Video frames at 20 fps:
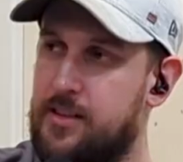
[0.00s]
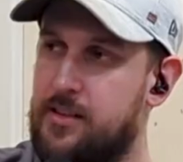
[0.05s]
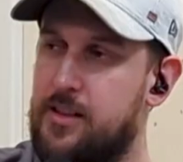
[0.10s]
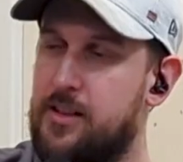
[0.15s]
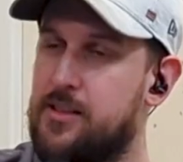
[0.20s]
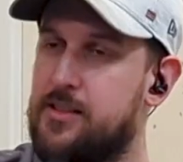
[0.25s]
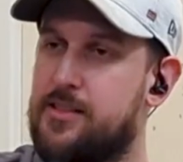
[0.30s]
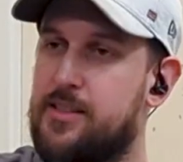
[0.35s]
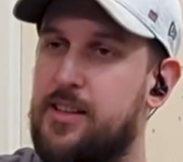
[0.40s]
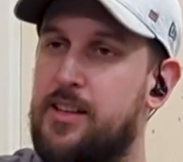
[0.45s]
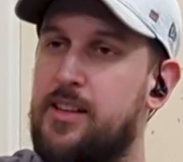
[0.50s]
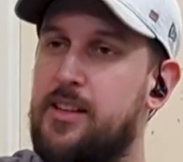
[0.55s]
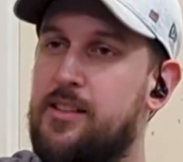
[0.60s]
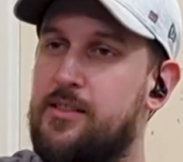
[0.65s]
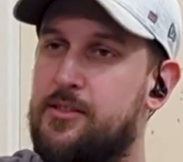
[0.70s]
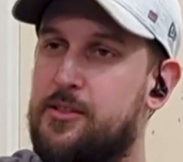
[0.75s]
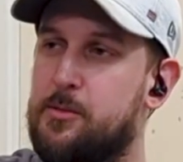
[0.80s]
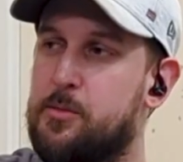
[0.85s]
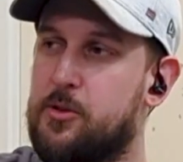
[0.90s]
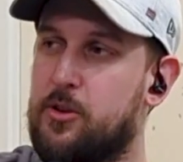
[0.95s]
You don't
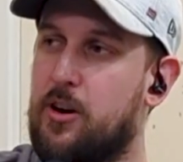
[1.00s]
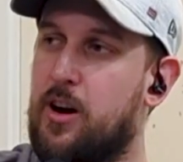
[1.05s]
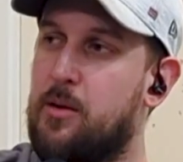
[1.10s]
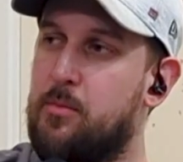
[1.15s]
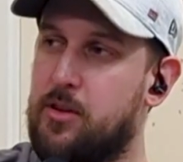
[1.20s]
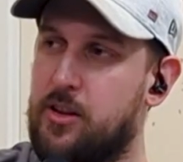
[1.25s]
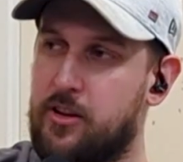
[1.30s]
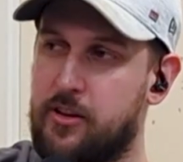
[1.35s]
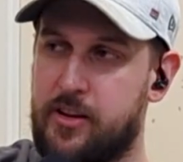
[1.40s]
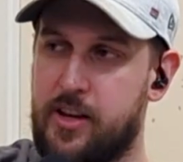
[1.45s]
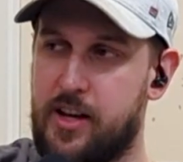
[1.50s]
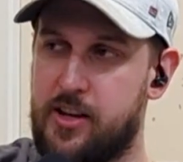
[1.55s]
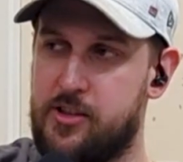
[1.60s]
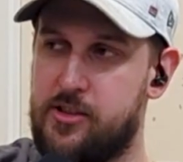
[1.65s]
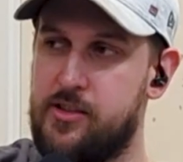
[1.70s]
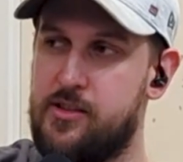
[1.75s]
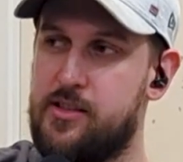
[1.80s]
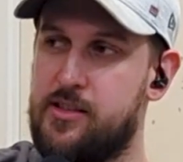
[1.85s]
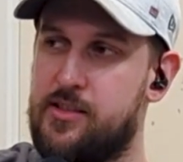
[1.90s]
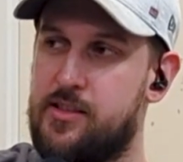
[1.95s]
see subscriber
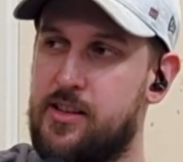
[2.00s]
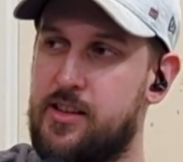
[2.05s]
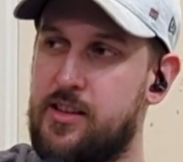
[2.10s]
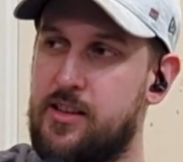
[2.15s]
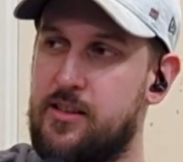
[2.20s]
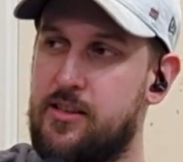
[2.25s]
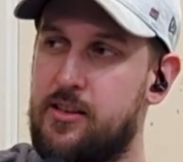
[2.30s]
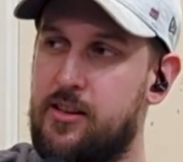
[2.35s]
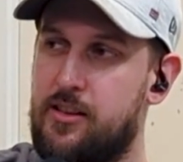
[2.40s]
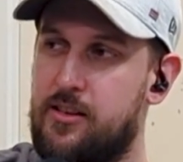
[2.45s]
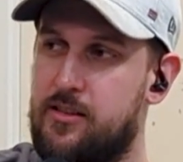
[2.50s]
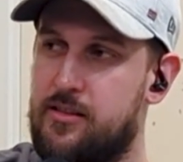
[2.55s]
locations. You see